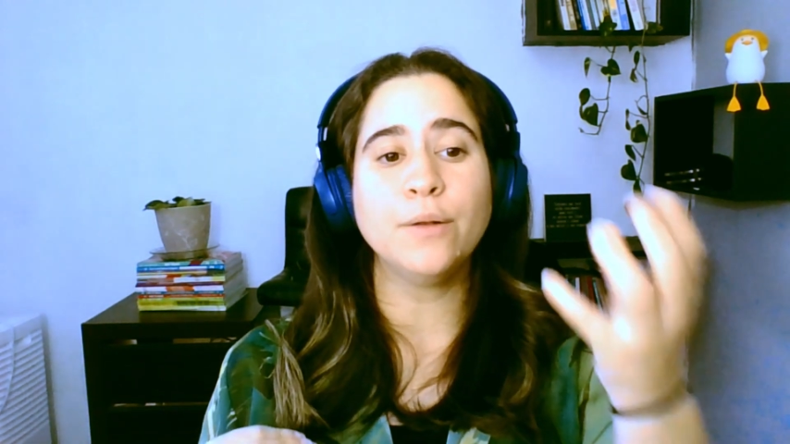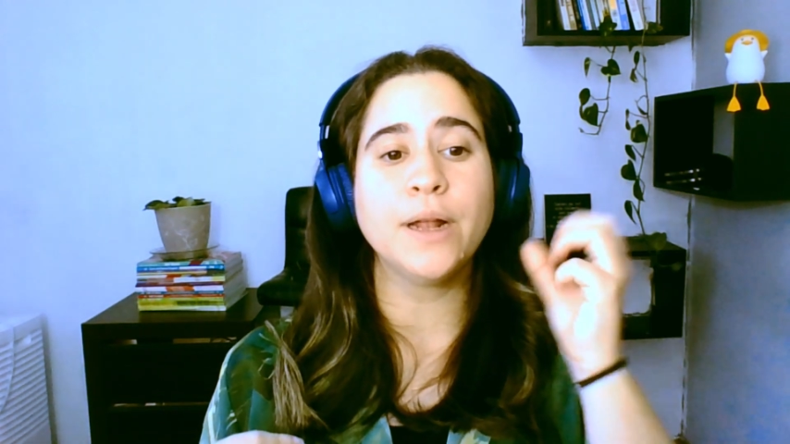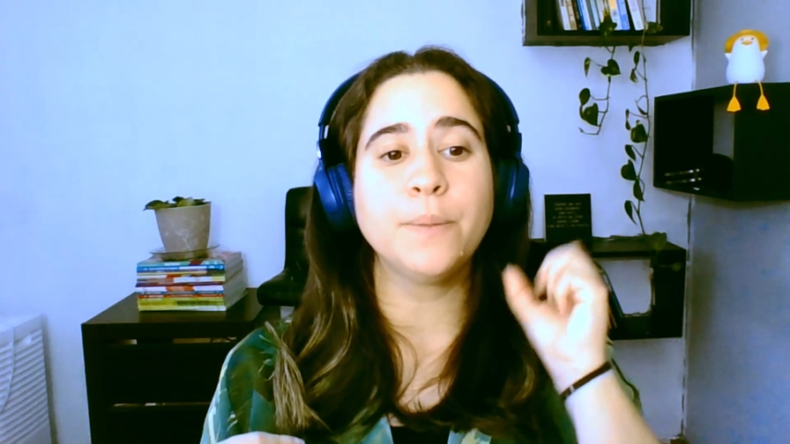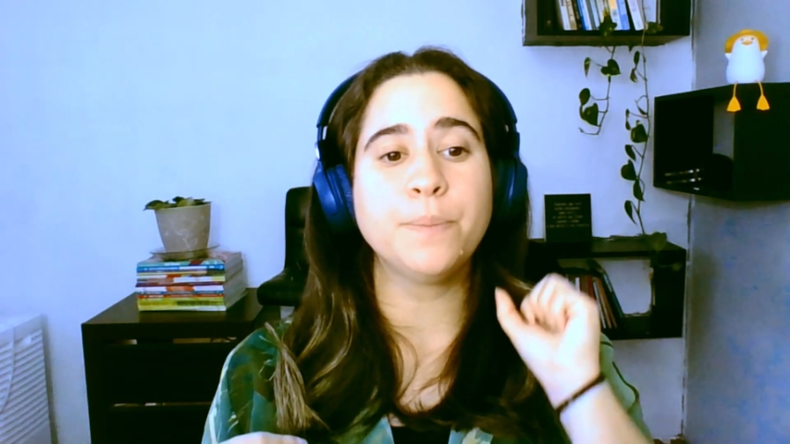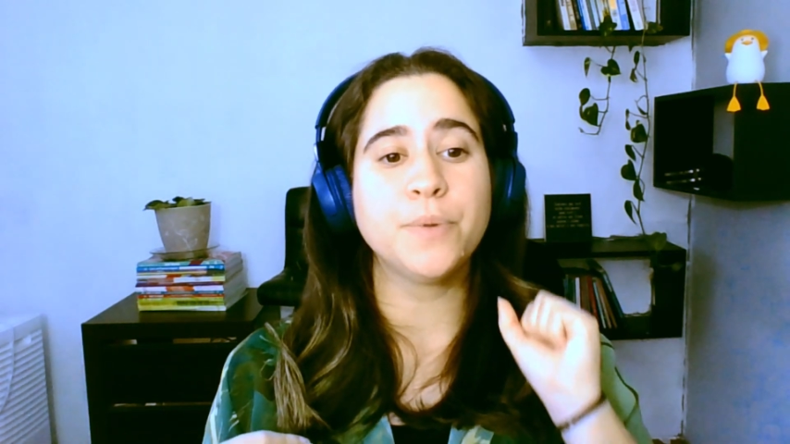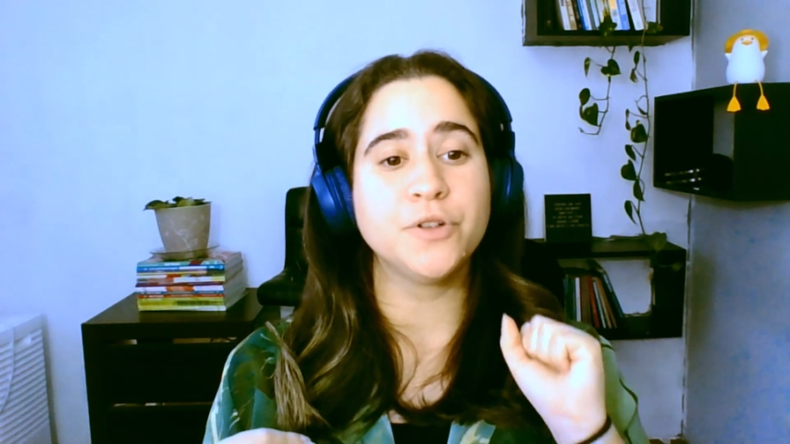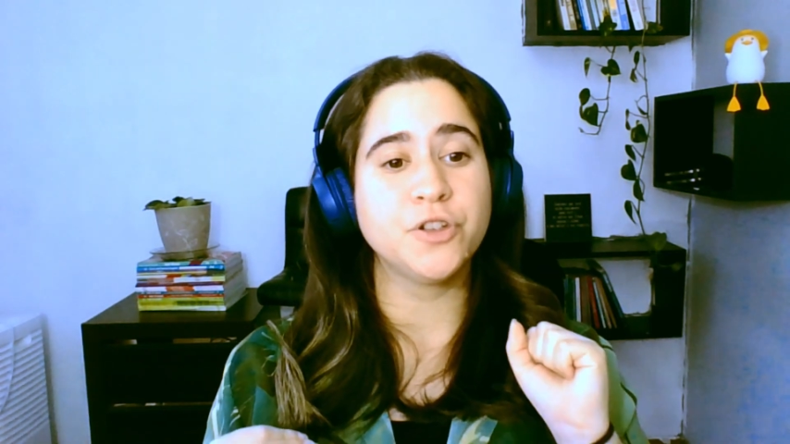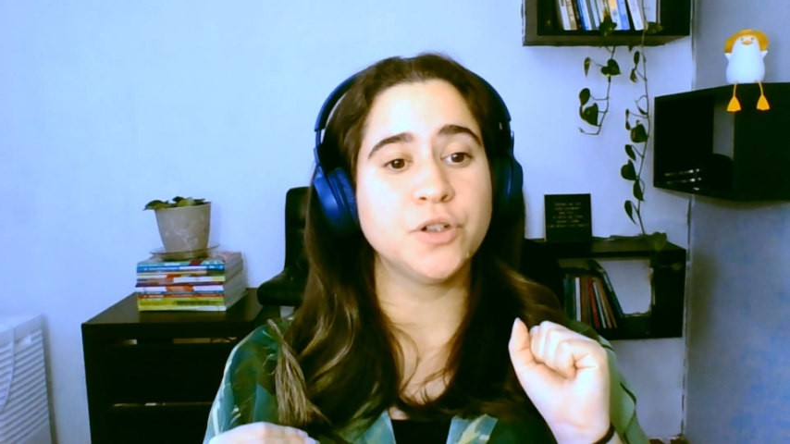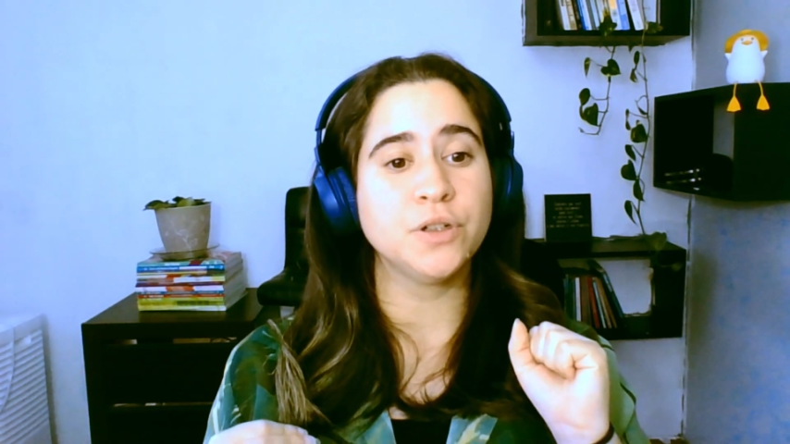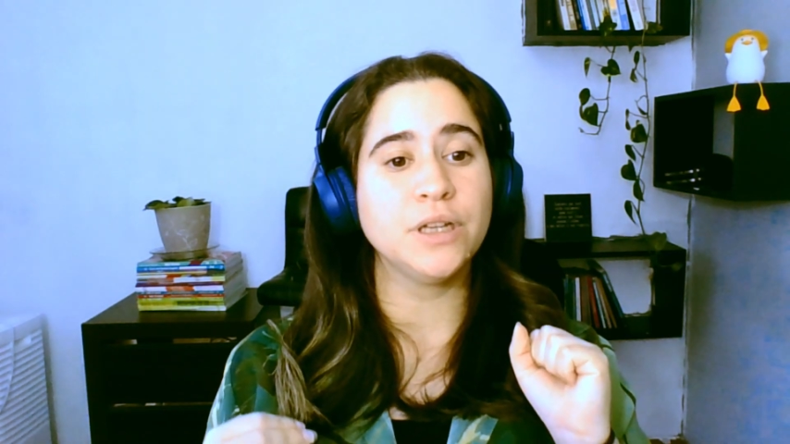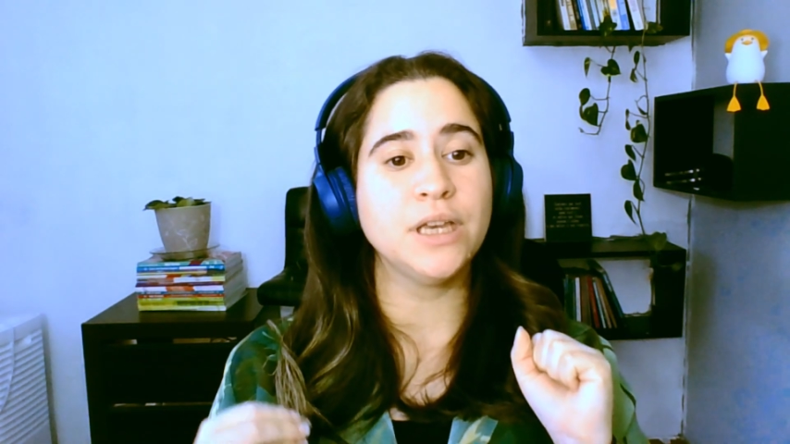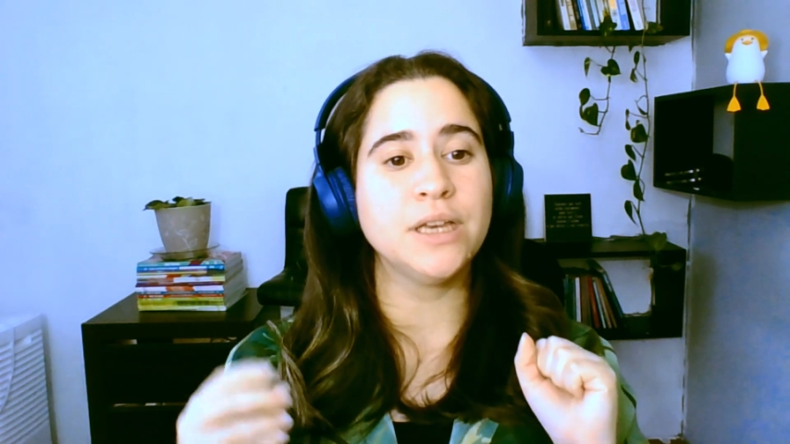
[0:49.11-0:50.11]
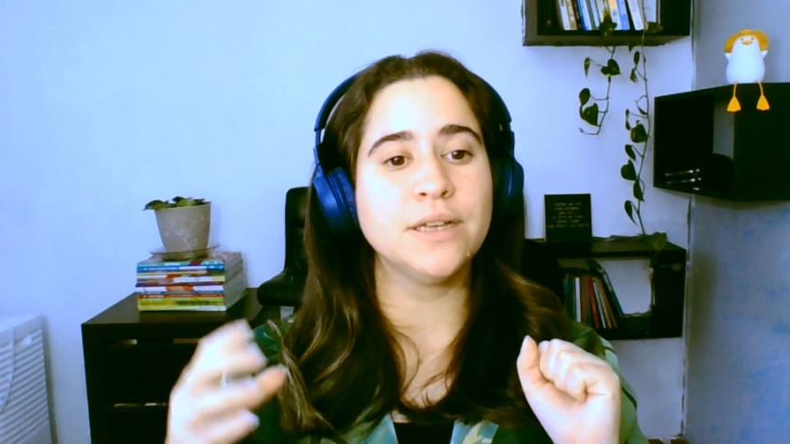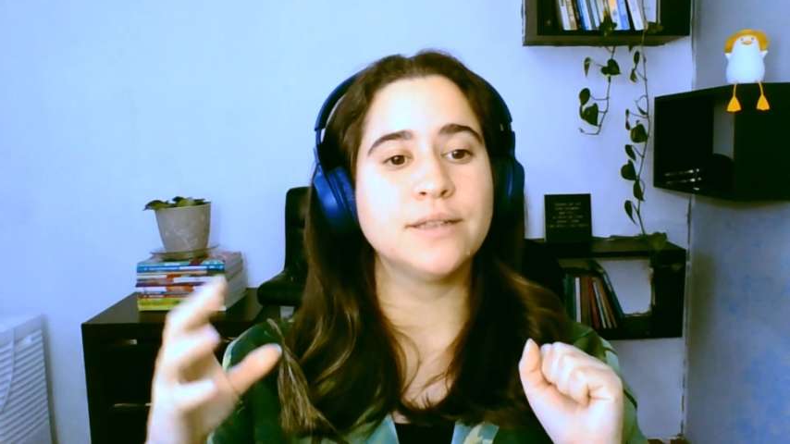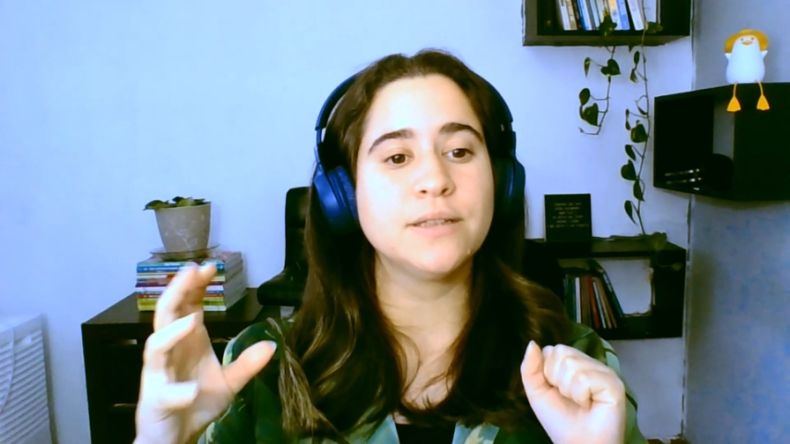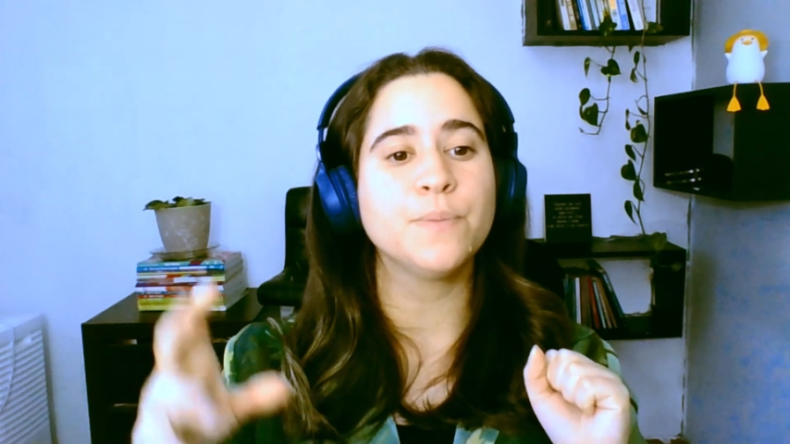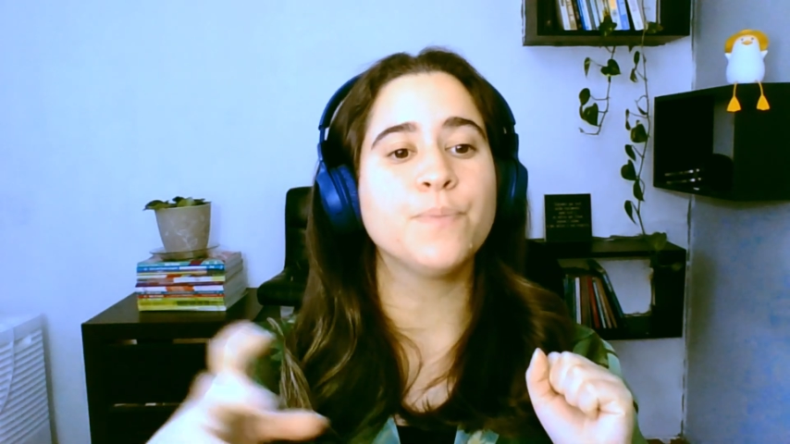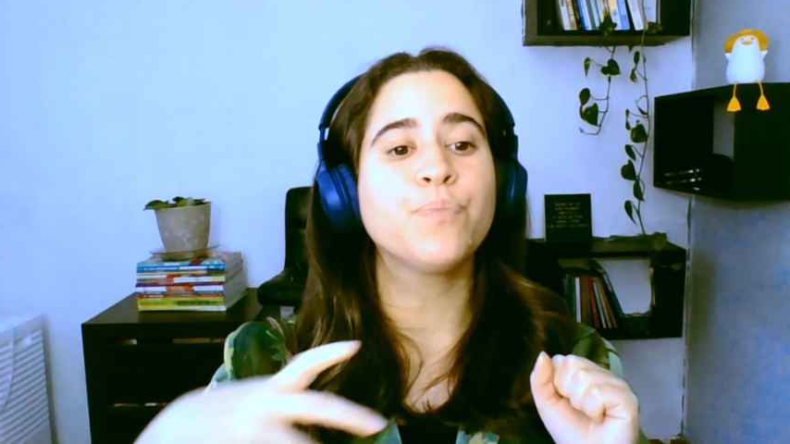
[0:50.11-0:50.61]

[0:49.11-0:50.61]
that person is